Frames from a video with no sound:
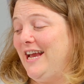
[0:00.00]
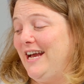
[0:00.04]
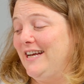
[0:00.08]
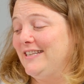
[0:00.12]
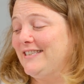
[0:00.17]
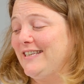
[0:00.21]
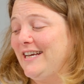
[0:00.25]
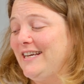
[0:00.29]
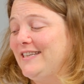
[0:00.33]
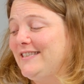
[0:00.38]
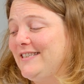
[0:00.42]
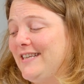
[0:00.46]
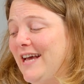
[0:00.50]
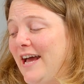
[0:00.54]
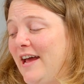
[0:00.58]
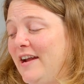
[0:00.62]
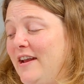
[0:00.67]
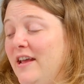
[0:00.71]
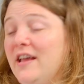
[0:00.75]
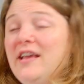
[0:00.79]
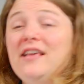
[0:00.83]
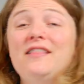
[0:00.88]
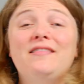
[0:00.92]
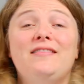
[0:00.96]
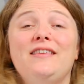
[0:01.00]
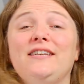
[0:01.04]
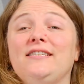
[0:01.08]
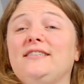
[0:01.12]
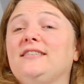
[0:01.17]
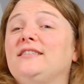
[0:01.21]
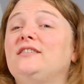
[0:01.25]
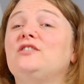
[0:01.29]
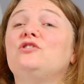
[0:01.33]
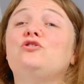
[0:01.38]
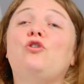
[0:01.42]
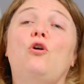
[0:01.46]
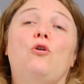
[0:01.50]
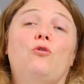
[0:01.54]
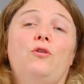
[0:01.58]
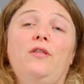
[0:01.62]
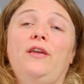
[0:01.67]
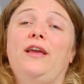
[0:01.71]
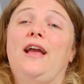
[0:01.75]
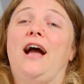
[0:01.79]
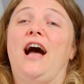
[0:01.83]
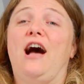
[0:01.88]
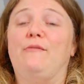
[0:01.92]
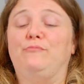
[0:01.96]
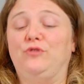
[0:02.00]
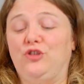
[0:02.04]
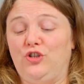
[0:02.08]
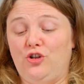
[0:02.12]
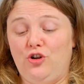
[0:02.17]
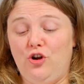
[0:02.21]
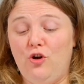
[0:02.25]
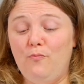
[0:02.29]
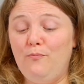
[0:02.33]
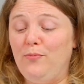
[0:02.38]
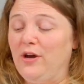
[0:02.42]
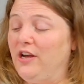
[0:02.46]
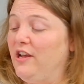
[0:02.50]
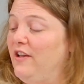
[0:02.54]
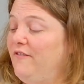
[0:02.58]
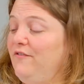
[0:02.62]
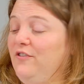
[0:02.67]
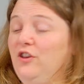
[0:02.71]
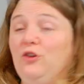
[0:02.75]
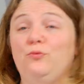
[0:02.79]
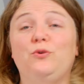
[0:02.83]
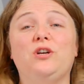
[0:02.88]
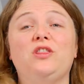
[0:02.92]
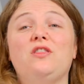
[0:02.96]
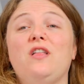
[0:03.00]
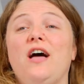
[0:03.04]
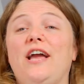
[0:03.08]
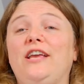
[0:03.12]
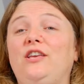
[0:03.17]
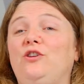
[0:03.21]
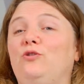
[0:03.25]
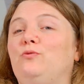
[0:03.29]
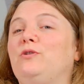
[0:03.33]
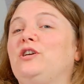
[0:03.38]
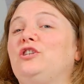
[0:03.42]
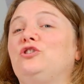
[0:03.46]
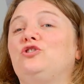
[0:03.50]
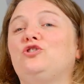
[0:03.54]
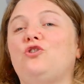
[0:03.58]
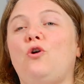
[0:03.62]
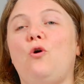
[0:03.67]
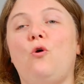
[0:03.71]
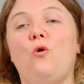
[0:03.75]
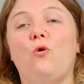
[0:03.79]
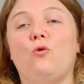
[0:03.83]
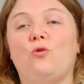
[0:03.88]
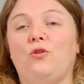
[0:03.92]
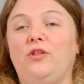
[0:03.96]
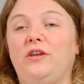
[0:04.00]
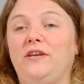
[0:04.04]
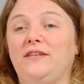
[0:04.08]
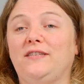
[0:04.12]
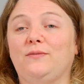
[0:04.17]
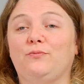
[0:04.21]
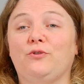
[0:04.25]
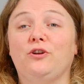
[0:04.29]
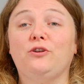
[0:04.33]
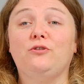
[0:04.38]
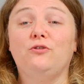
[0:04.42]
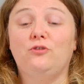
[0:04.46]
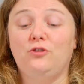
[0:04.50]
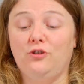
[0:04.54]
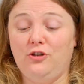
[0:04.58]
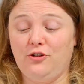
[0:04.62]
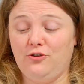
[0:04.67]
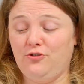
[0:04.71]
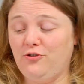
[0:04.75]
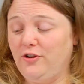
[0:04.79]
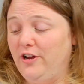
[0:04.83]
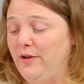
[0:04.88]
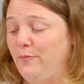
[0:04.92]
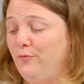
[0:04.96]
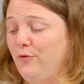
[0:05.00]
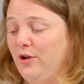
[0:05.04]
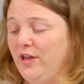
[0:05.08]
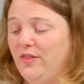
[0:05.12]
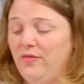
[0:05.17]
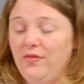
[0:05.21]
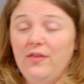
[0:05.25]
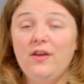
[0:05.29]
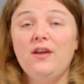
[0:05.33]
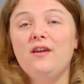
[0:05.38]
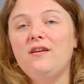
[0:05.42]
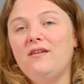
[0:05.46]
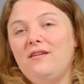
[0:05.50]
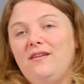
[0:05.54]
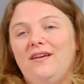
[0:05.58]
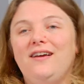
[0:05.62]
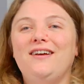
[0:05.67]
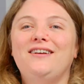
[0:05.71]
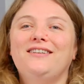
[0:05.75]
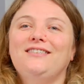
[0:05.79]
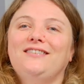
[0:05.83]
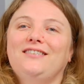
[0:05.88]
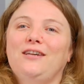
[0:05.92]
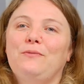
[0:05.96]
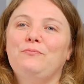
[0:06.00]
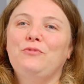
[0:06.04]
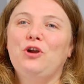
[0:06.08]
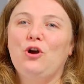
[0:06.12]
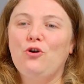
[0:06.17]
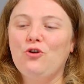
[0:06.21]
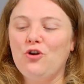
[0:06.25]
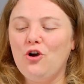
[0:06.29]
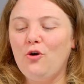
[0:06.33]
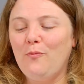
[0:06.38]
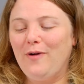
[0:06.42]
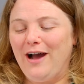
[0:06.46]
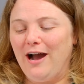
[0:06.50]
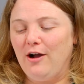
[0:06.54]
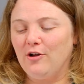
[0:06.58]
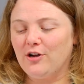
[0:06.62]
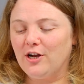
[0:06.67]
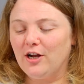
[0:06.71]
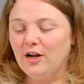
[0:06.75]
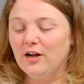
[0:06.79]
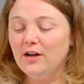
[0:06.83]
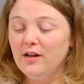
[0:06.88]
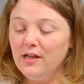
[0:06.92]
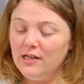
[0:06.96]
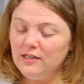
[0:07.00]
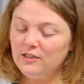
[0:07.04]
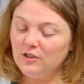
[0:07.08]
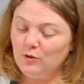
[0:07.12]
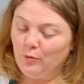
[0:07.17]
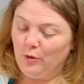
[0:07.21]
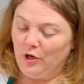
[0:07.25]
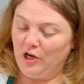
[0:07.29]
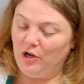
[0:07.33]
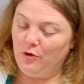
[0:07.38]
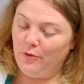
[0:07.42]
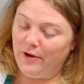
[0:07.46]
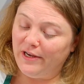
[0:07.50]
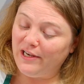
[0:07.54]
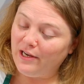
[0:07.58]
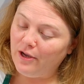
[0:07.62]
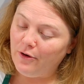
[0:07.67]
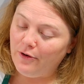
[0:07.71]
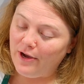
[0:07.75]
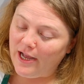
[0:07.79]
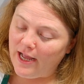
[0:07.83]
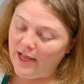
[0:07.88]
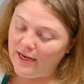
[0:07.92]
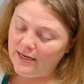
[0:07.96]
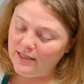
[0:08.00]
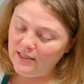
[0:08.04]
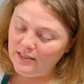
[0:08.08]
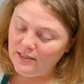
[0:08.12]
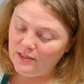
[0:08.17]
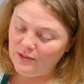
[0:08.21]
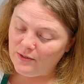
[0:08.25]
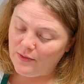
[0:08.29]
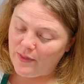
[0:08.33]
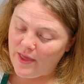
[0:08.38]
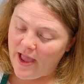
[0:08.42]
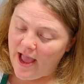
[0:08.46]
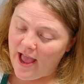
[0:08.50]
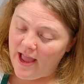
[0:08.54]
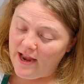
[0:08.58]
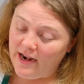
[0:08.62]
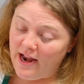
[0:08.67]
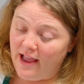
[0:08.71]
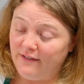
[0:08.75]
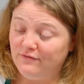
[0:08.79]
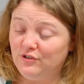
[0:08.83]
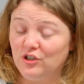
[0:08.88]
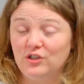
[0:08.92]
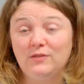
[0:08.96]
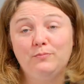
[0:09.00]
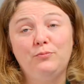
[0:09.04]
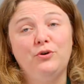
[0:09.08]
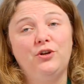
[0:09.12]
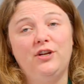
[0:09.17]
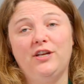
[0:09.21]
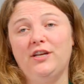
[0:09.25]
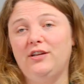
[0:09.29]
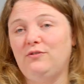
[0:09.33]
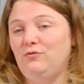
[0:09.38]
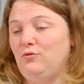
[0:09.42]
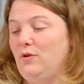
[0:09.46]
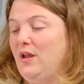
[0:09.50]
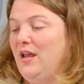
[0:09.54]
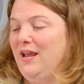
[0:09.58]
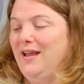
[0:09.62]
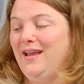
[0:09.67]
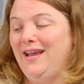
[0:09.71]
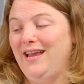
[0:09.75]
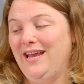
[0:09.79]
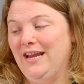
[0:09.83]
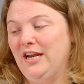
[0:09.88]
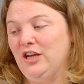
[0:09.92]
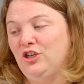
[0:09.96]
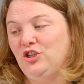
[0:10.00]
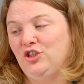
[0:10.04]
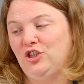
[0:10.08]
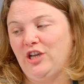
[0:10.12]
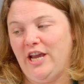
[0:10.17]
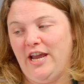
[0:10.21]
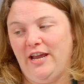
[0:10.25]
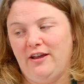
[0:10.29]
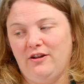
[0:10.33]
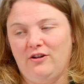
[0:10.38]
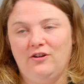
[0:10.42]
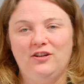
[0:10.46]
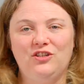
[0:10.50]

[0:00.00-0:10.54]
as I said, this is totally optional, but if you would like, you can totally sprinkle your cream with some cocoa powder. So we're going to go ahead and do that, and I've just put it in a shaker.